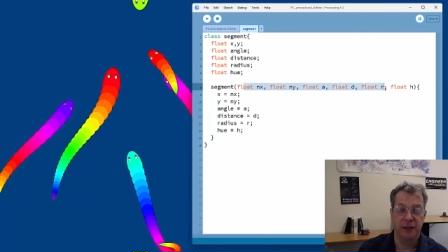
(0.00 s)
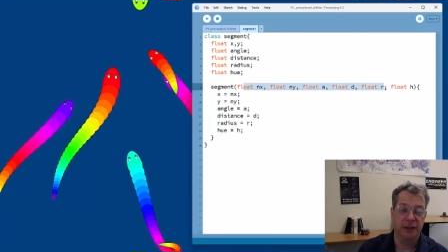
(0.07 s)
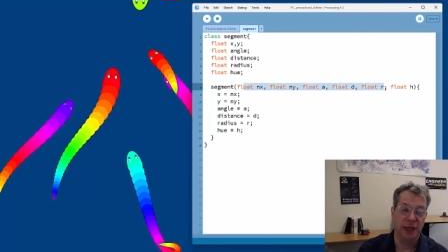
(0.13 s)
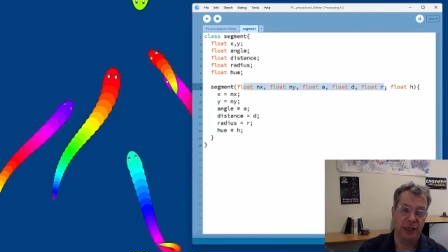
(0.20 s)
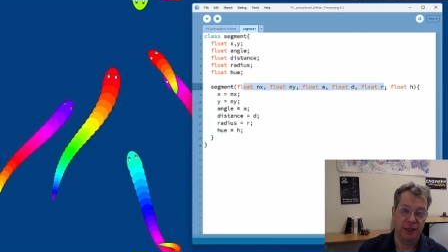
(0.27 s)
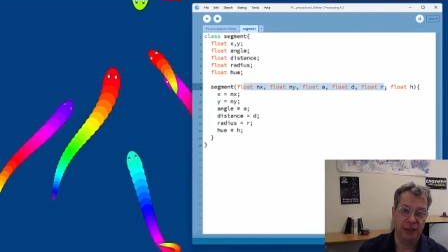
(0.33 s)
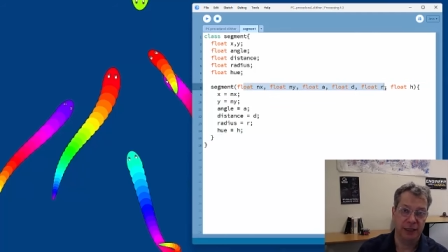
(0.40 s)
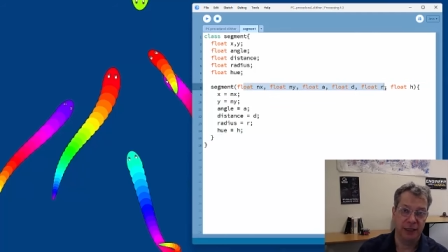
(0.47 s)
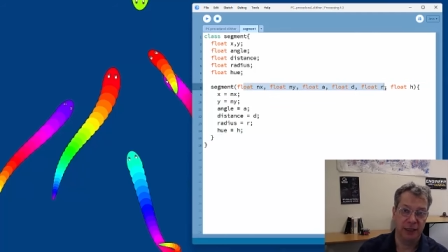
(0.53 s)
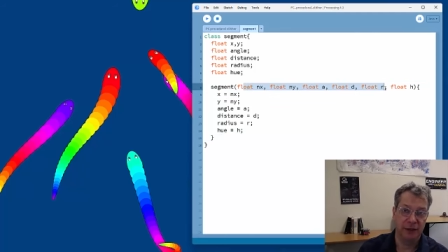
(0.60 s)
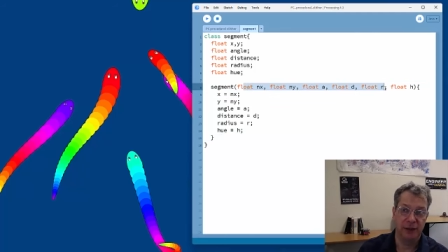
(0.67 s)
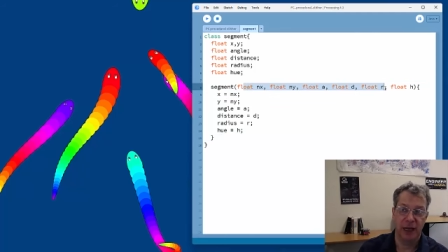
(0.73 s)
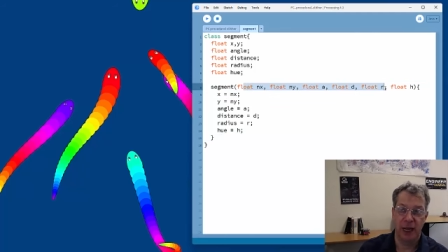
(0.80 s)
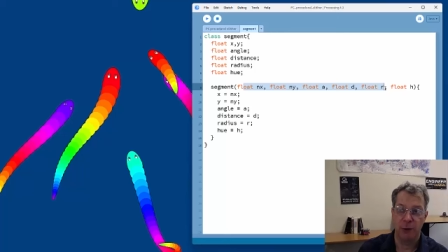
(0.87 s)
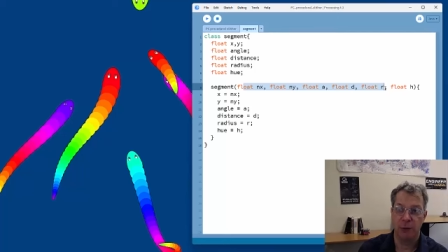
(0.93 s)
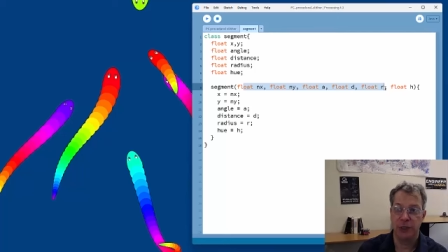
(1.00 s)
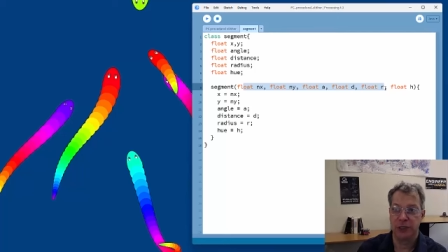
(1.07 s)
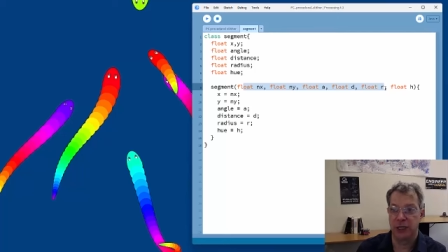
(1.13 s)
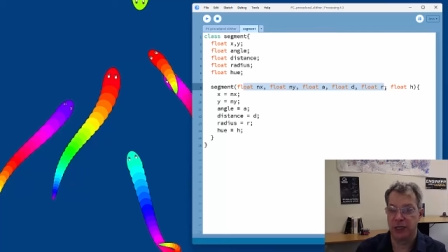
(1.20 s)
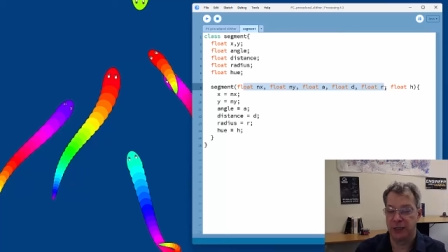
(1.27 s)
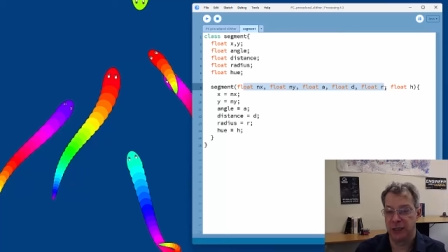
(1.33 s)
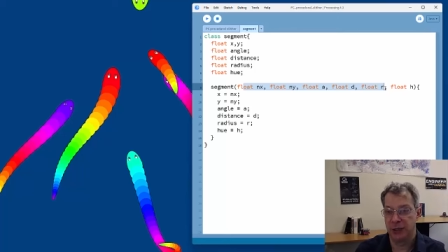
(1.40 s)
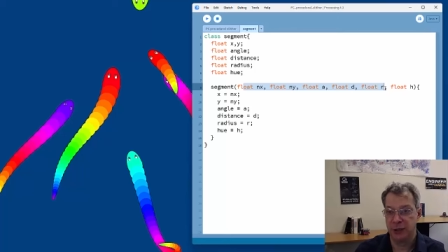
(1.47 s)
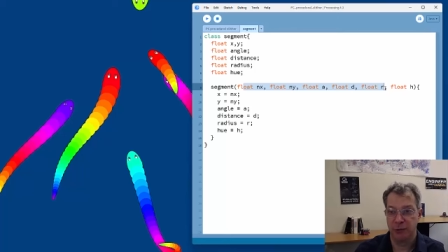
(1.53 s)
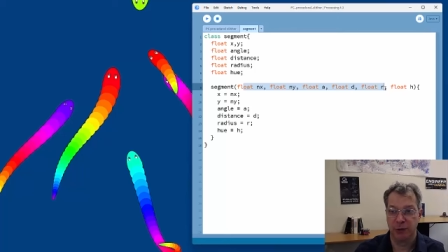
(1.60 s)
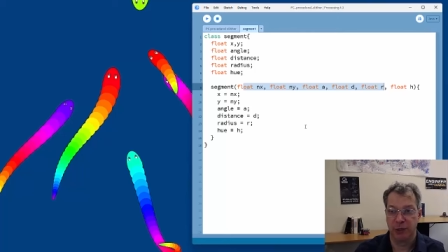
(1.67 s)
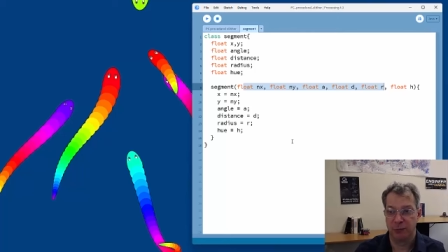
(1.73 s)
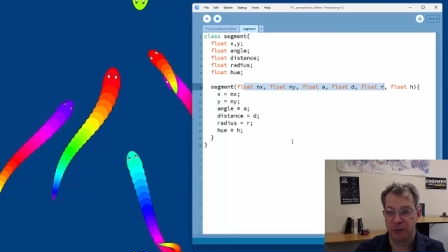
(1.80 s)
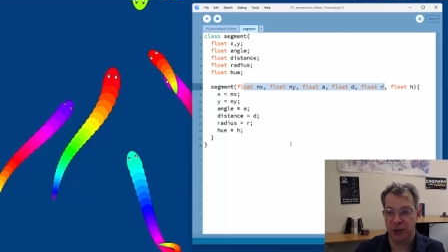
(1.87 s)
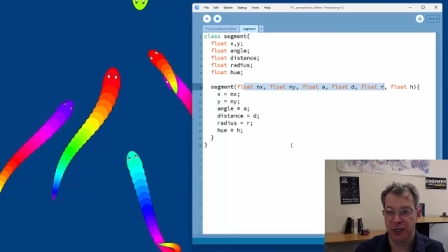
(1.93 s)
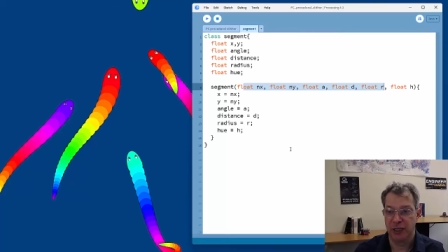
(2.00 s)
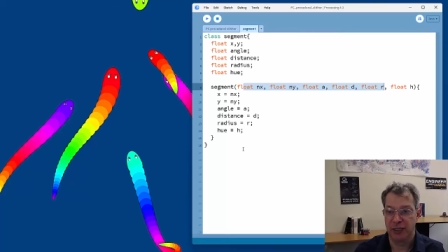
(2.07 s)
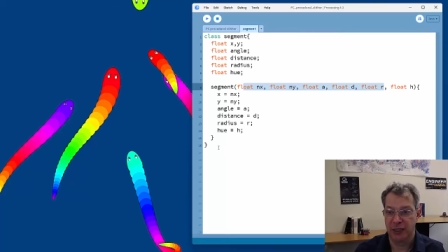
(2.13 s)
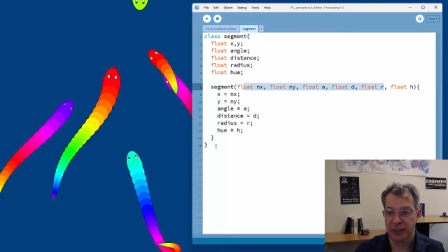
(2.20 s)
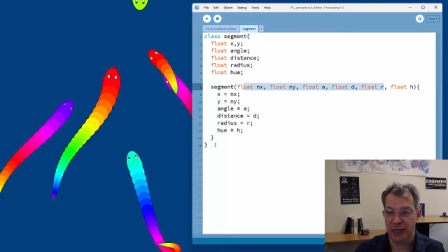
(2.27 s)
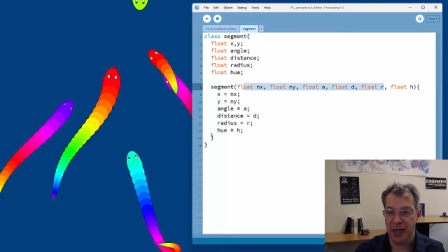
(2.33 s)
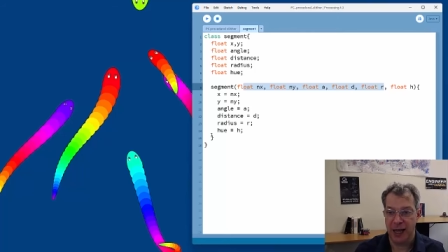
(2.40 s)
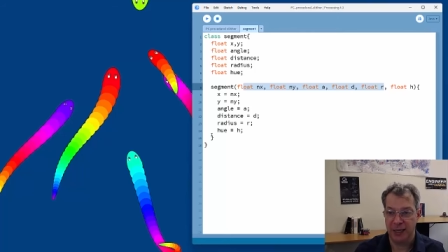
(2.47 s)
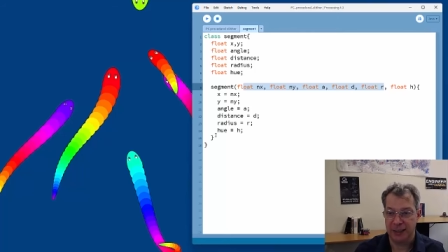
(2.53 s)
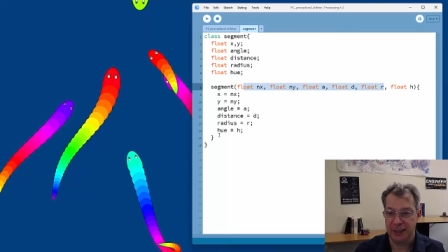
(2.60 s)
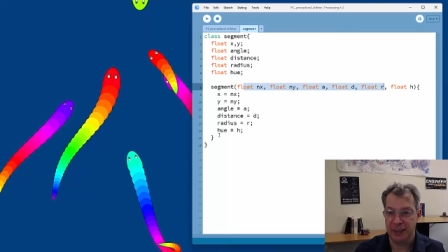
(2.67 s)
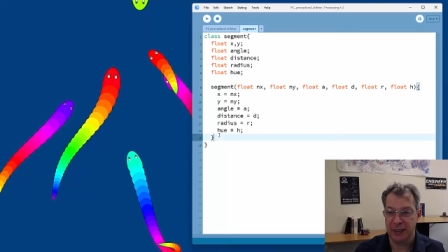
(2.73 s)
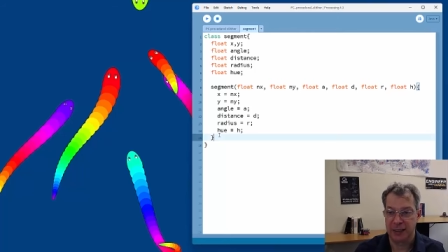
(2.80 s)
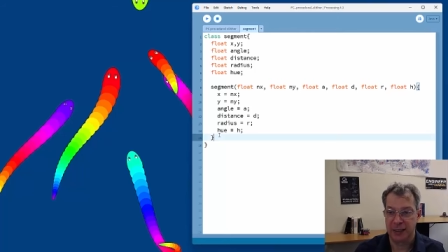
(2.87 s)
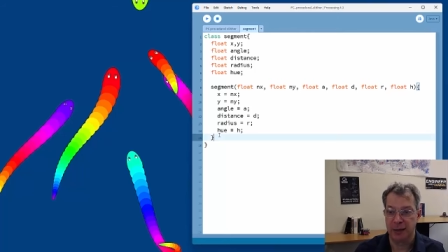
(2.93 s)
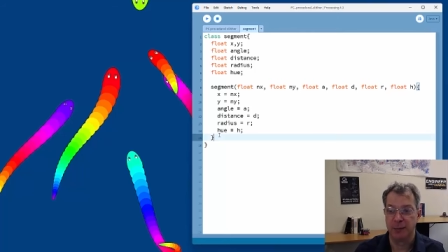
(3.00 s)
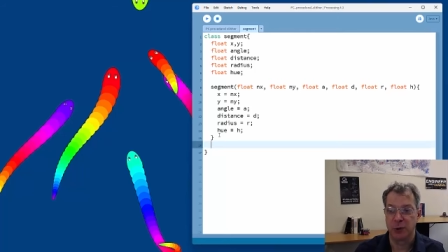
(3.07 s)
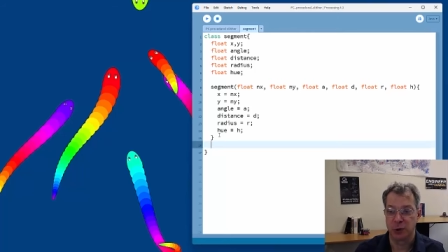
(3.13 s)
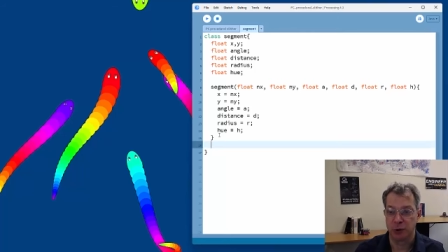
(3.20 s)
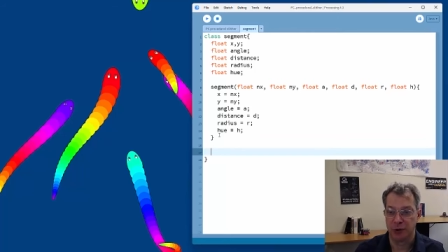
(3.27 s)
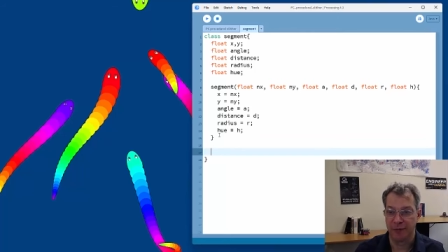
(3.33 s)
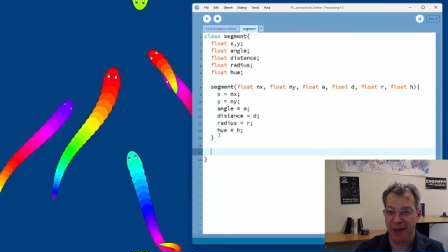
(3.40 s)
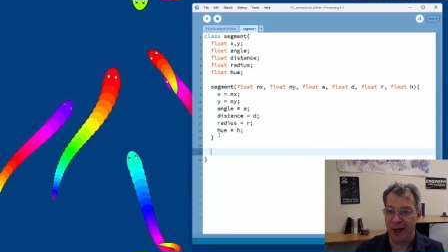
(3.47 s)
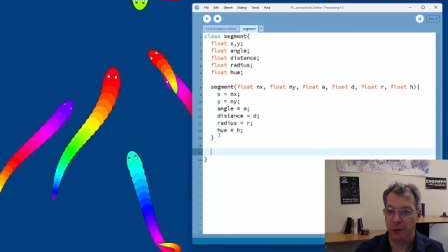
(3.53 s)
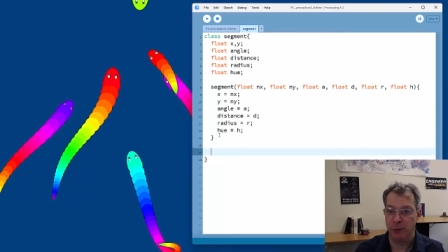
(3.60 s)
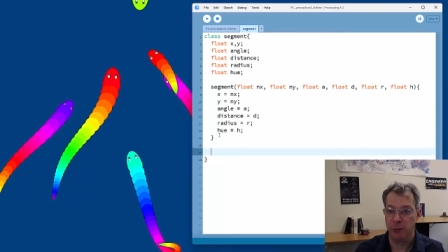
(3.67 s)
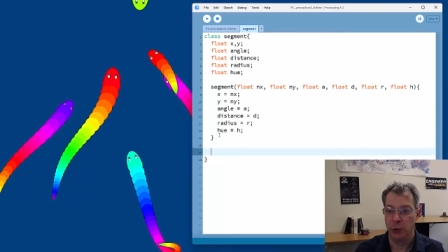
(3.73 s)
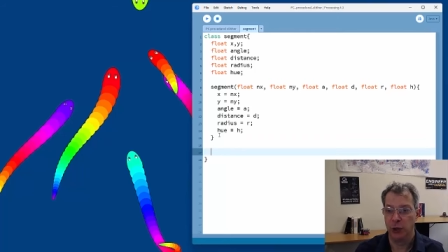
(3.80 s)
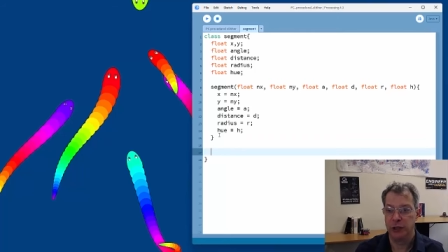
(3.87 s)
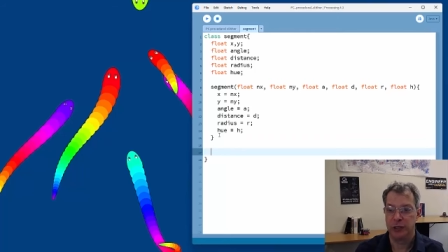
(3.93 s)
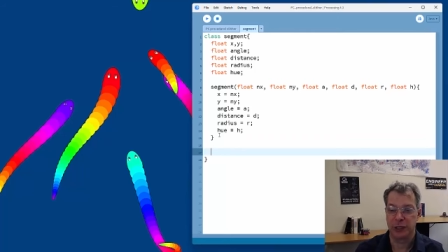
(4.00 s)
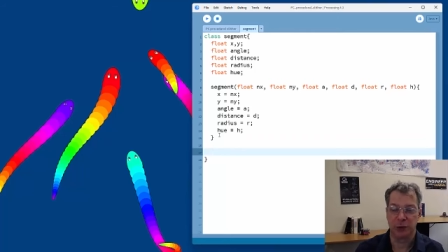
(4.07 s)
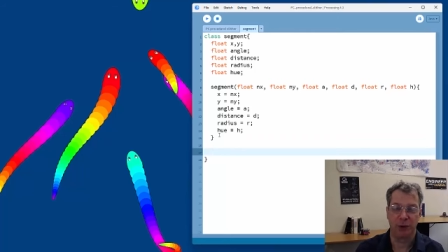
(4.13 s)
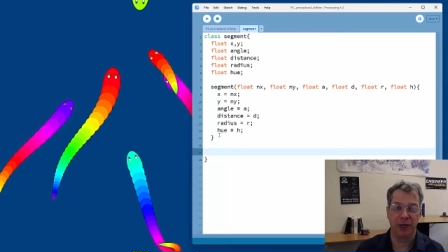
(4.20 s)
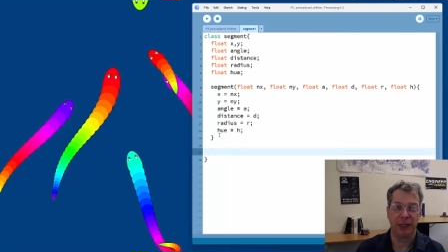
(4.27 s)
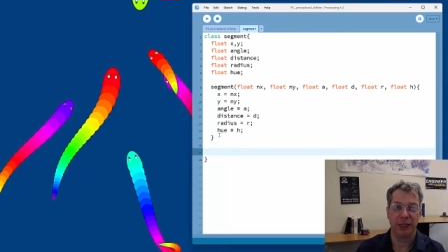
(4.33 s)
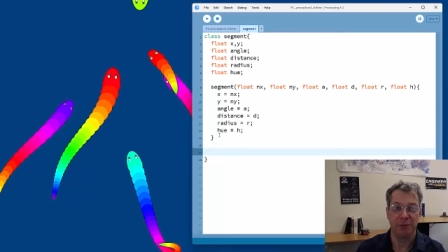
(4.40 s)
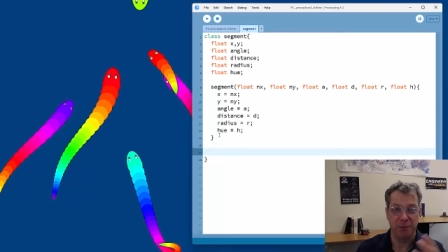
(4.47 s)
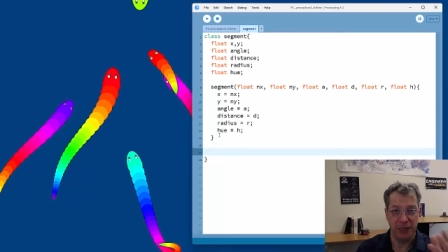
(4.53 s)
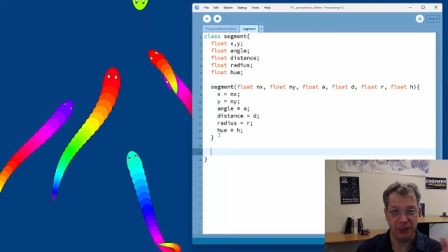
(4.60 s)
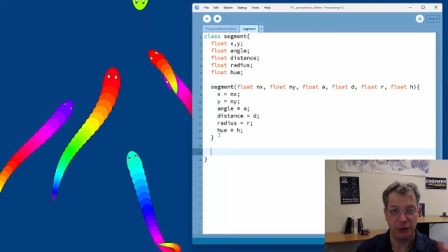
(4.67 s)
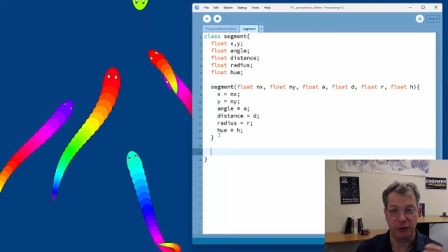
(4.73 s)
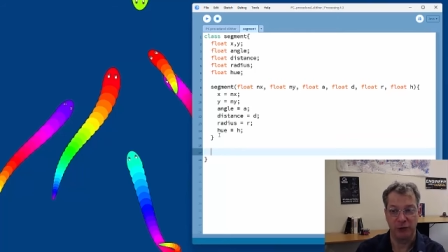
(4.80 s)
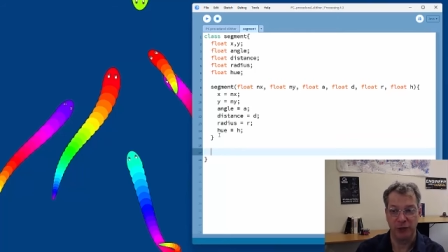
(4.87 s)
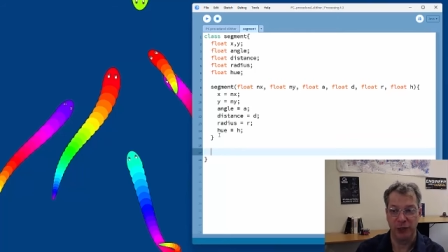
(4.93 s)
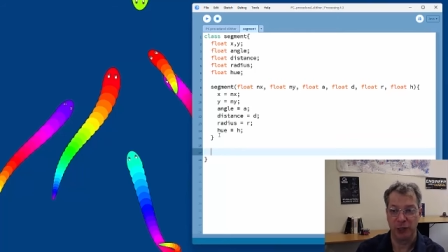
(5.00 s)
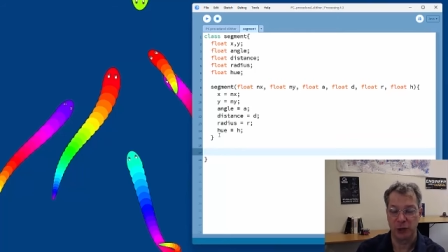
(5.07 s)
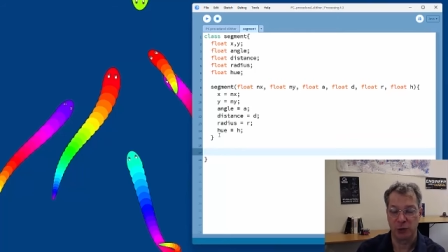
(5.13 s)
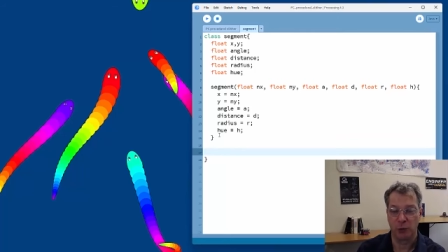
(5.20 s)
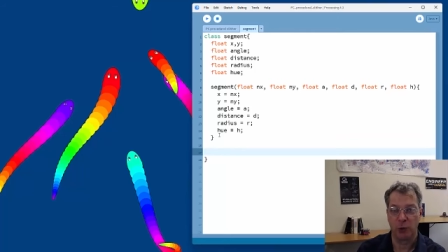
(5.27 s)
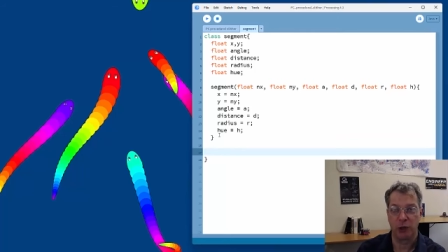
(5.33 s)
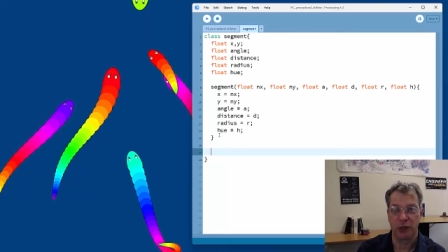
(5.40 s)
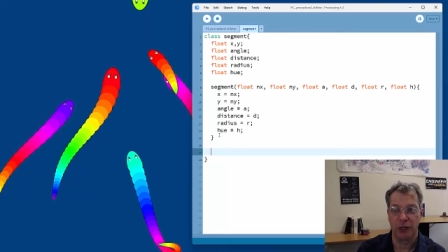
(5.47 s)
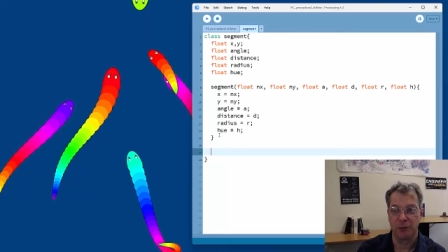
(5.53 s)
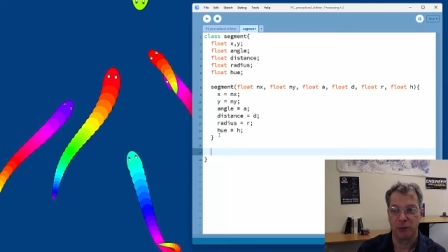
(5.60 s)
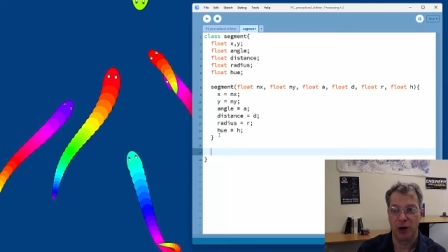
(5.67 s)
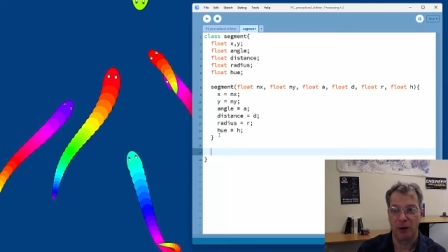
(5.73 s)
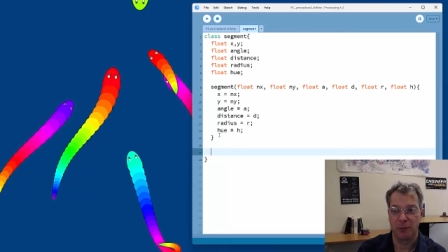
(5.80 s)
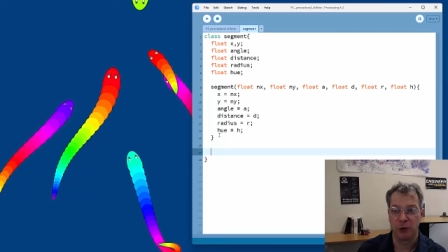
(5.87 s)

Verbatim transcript: The next thing that I always like to do when I'm creating a class is some sort of output so I can make sure that it's working